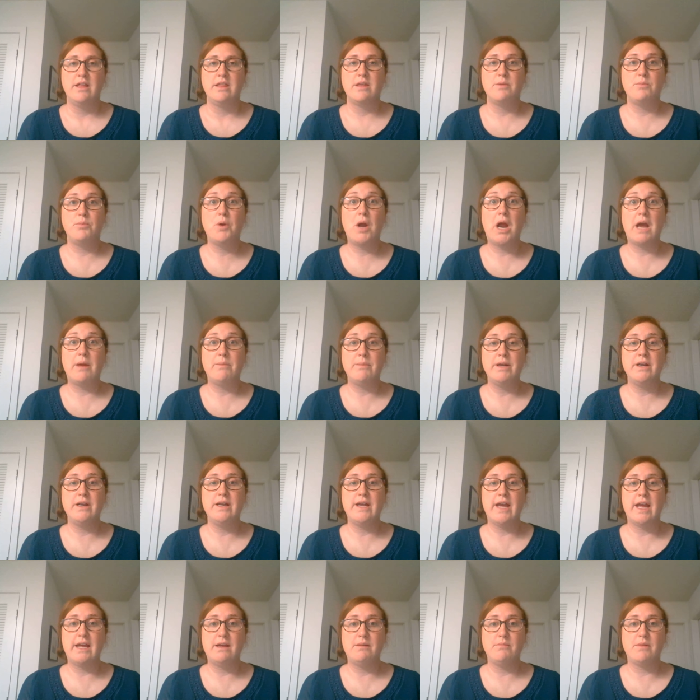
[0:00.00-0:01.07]
The
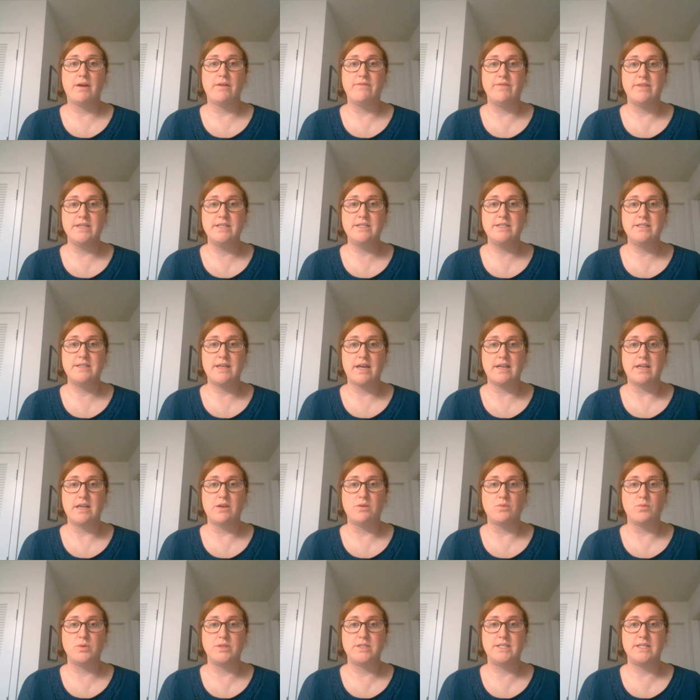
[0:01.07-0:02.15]
primary aim of this study
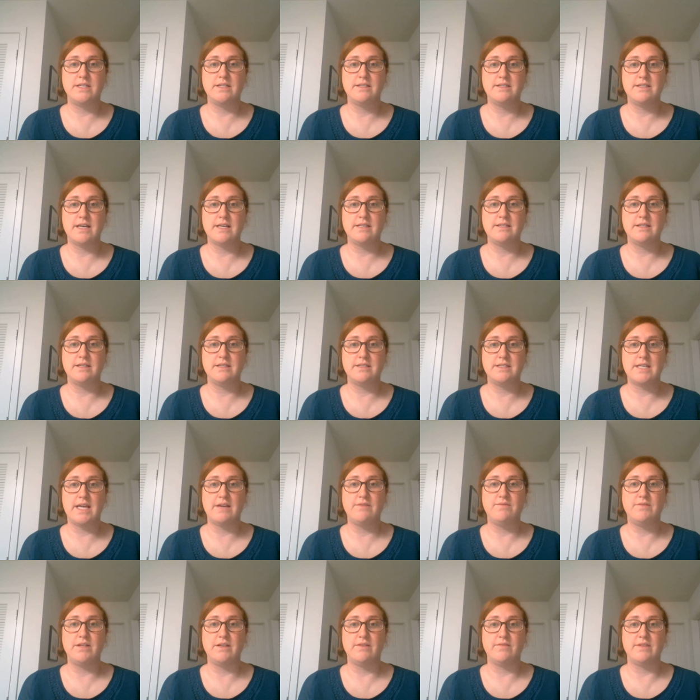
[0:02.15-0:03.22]
was to assess the
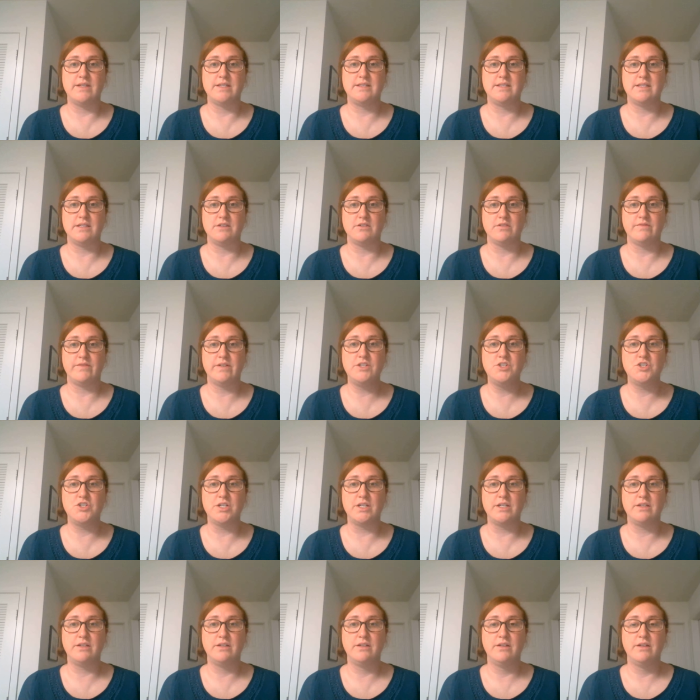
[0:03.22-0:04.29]
safety of this
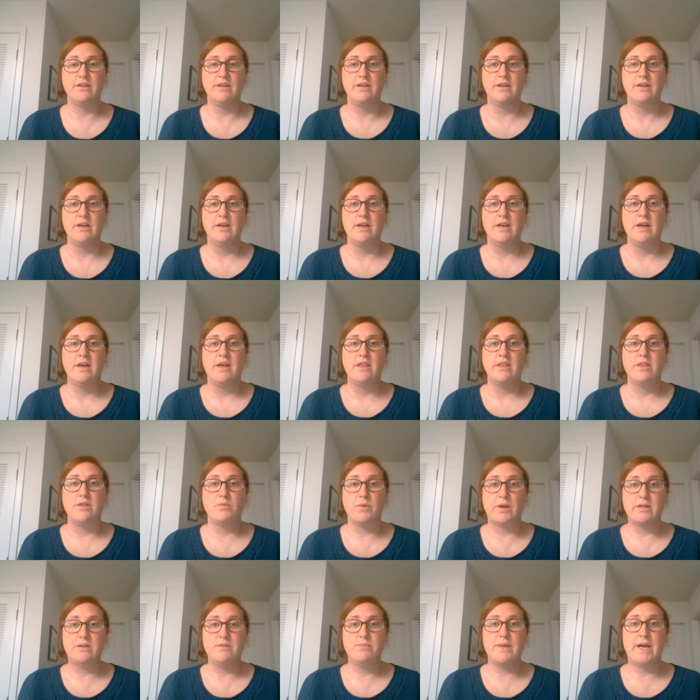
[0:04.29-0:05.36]
intervention. The
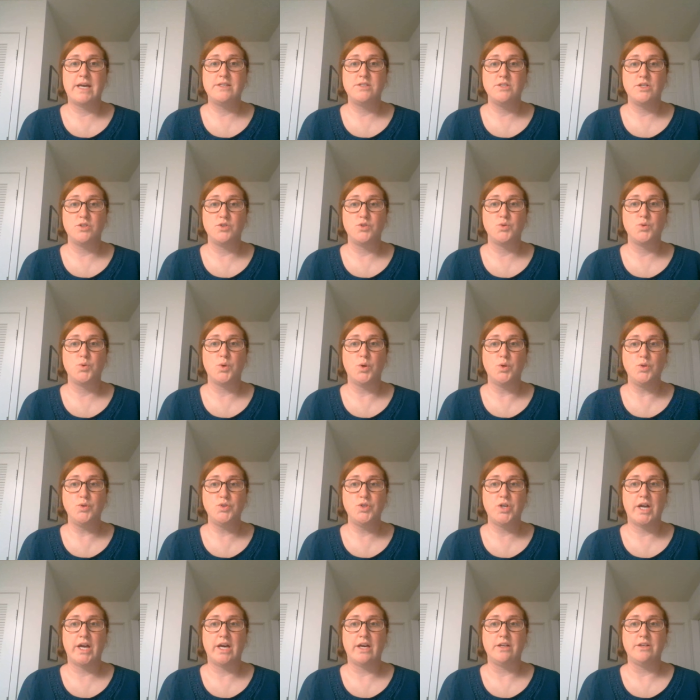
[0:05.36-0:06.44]
randomized control
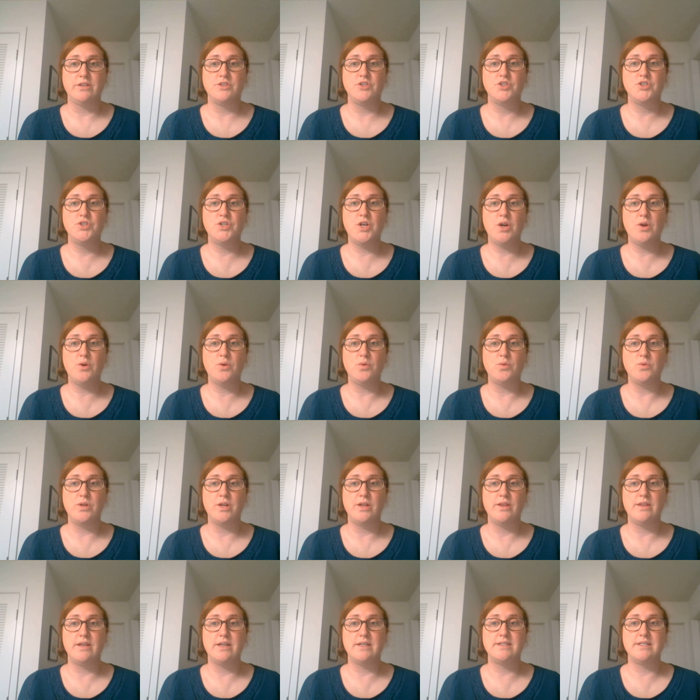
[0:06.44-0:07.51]
trial showed
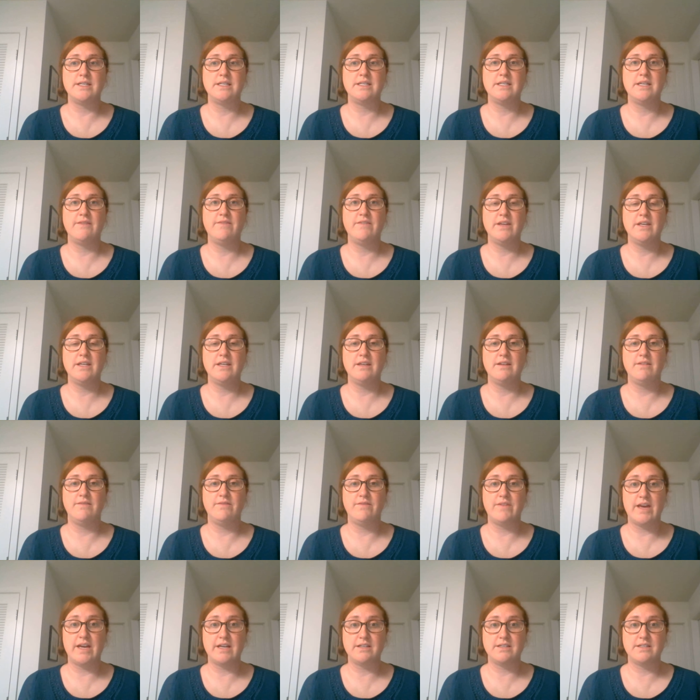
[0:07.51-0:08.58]
that a significant
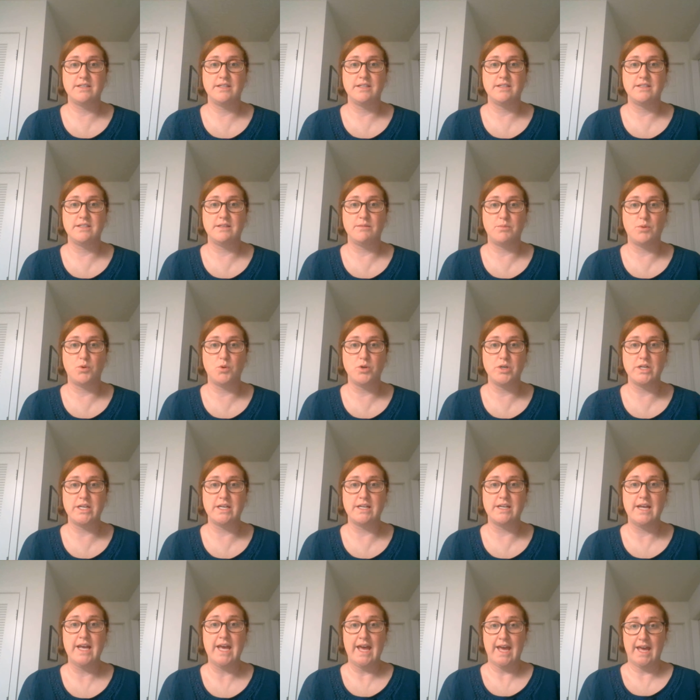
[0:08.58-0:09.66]
effect
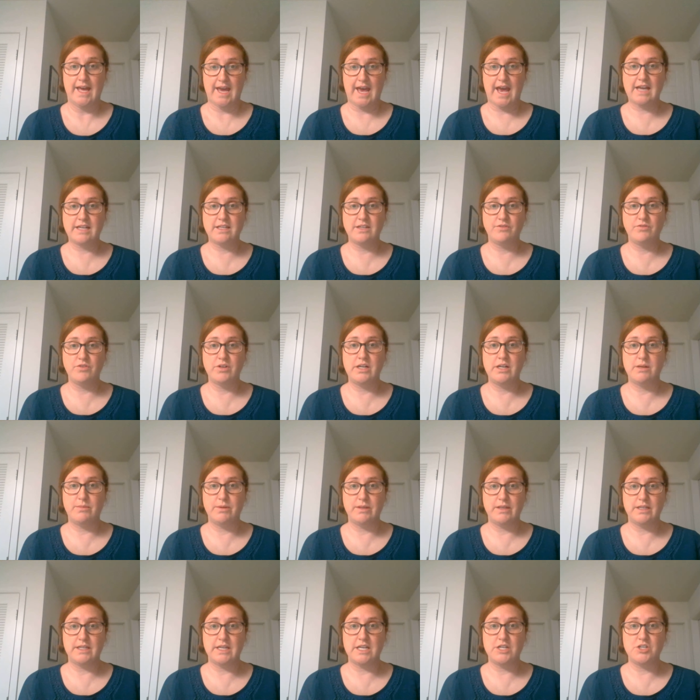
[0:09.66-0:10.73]
supported active
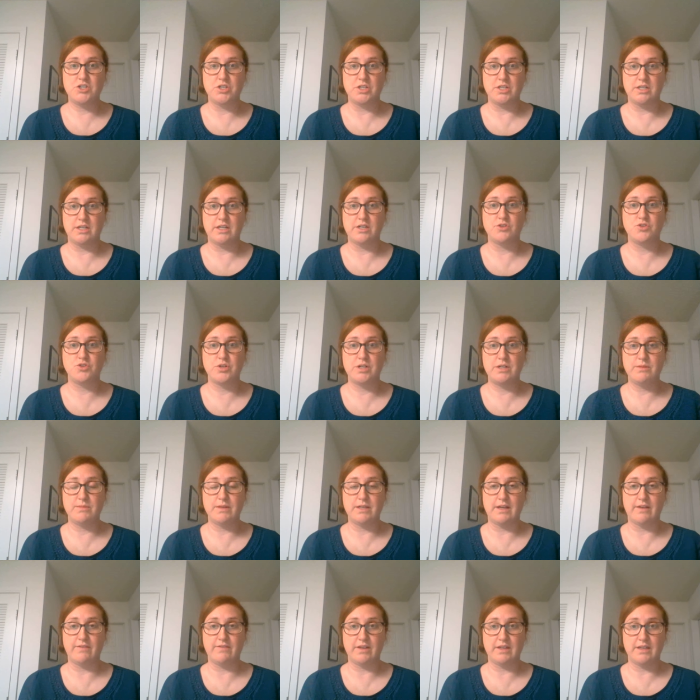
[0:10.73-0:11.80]
rehabilitation and
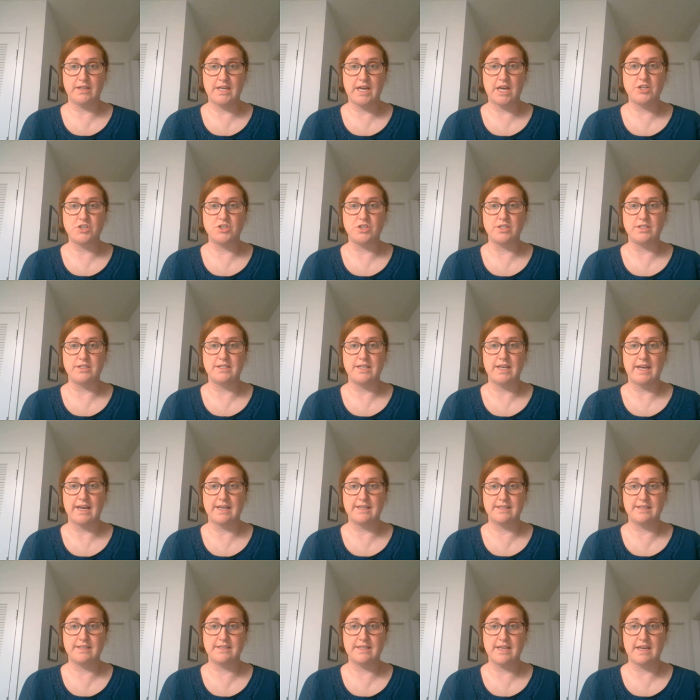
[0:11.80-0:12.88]
treatment of concussions
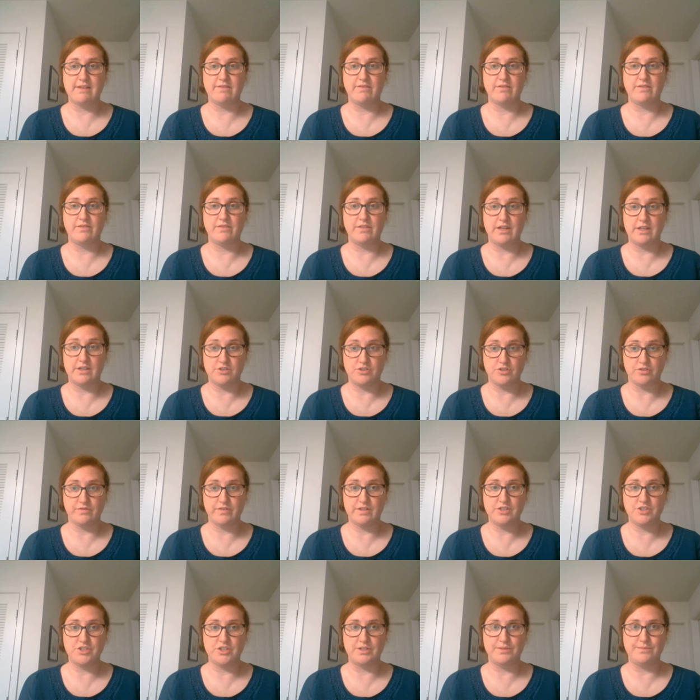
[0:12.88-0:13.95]
as a safe
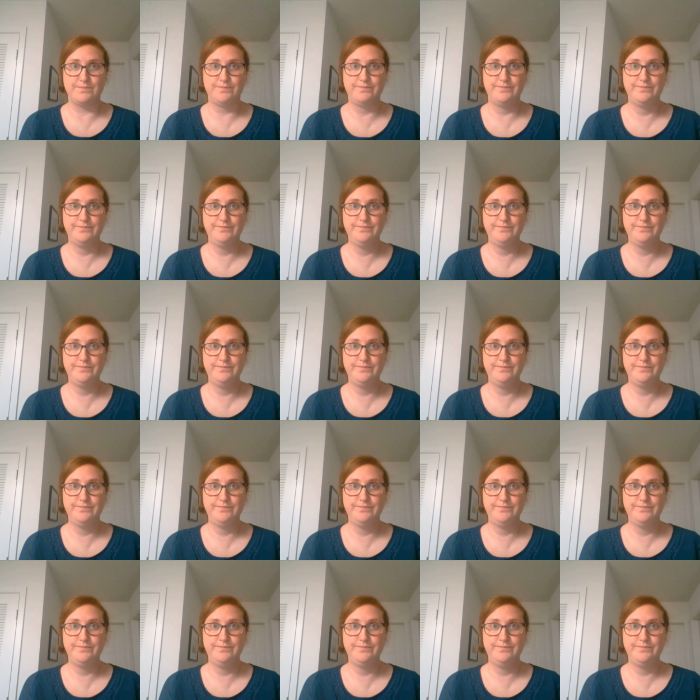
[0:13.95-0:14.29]
intervention.